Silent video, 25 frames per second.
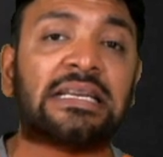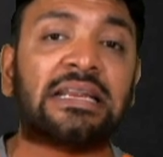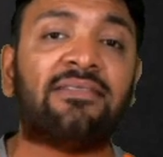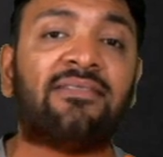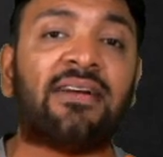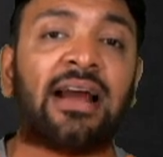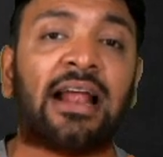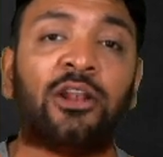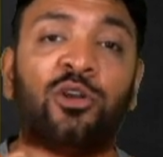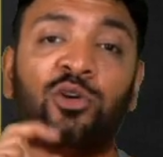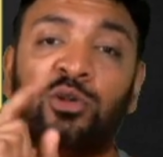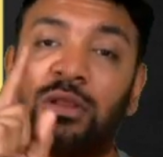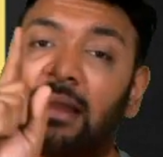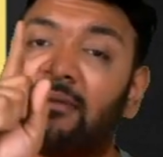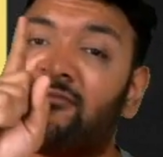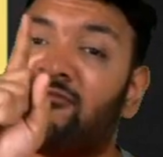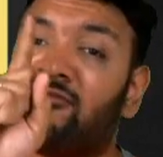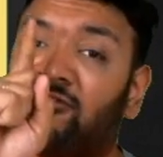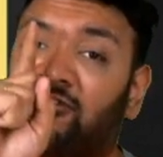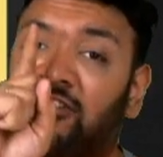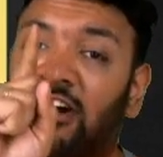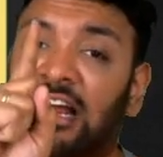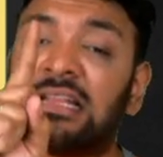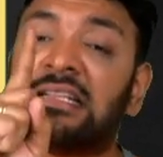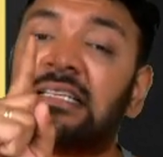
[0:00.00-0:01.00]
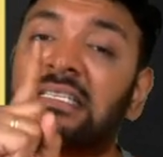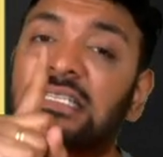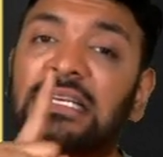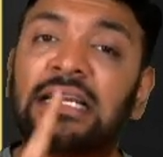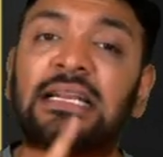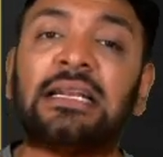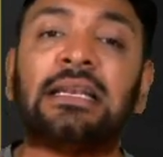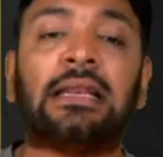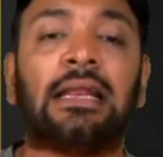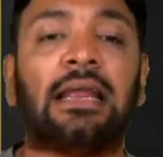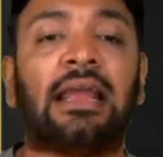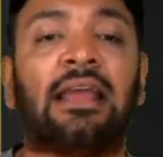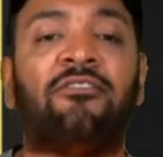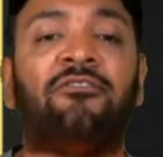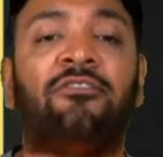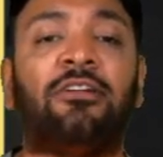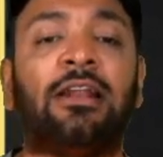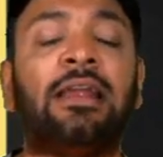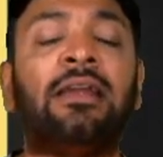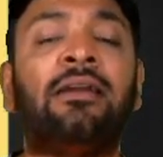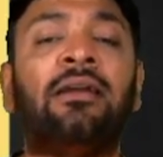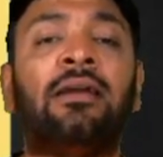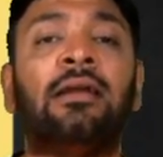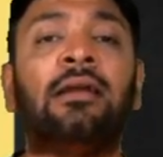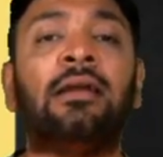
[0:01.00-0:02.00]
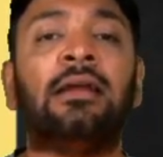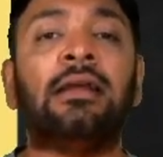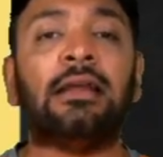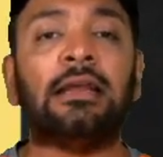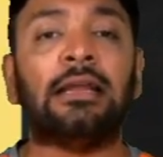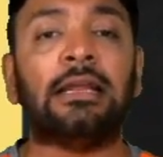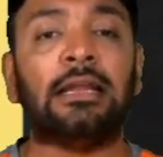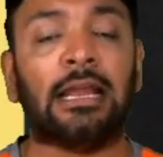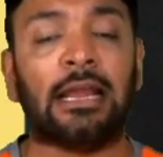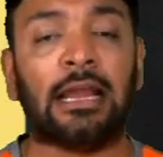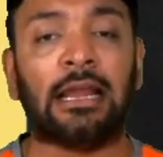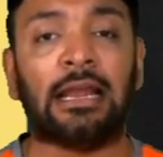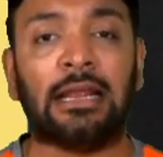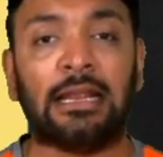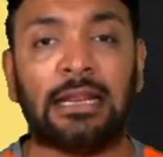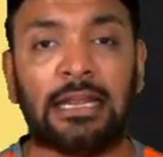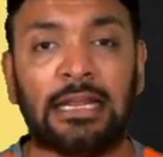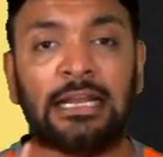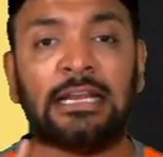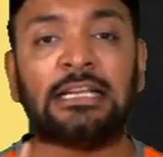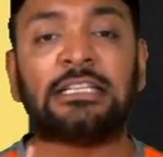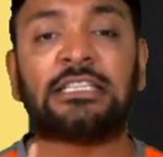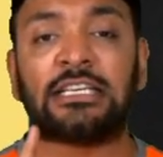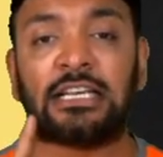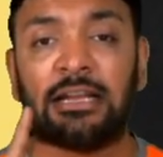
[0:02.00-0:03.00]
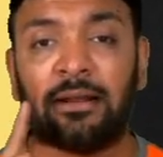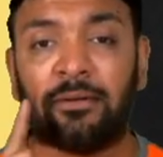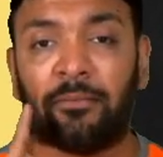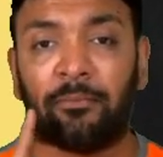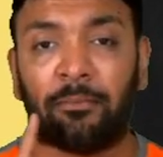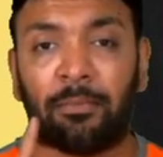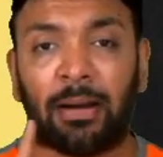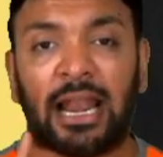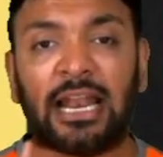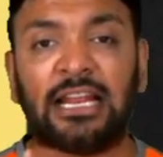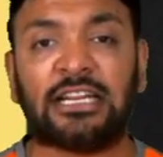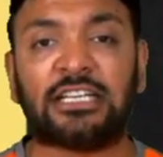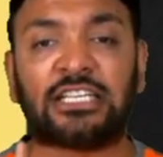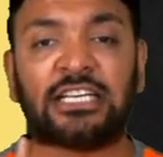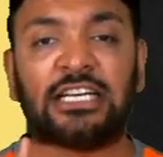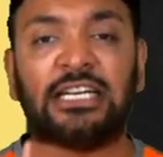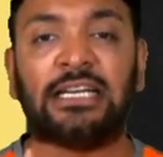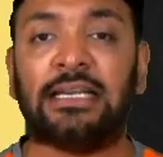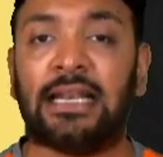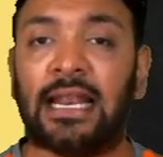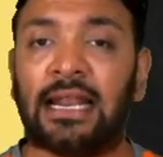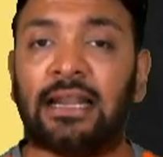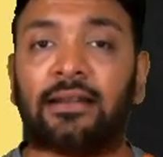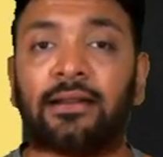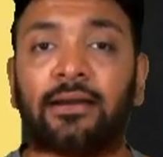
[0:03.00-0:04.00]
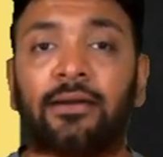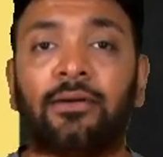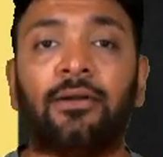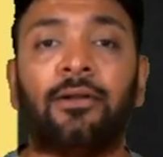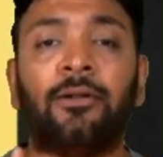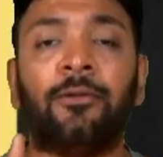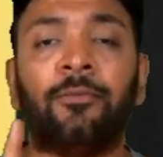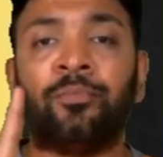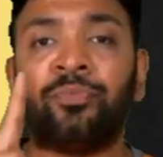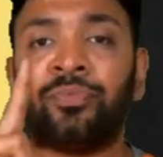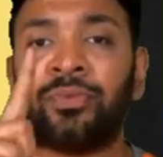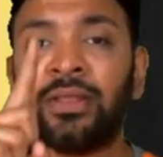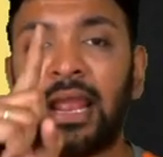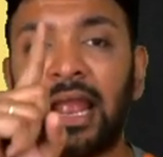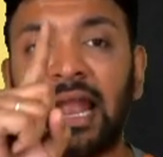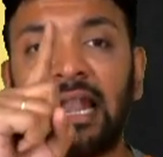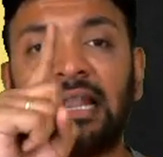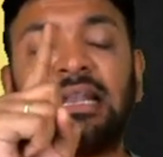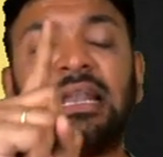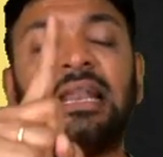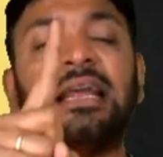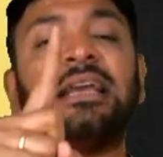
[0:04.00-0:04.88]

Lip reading: revalue them once in every year, each balance sheet date. At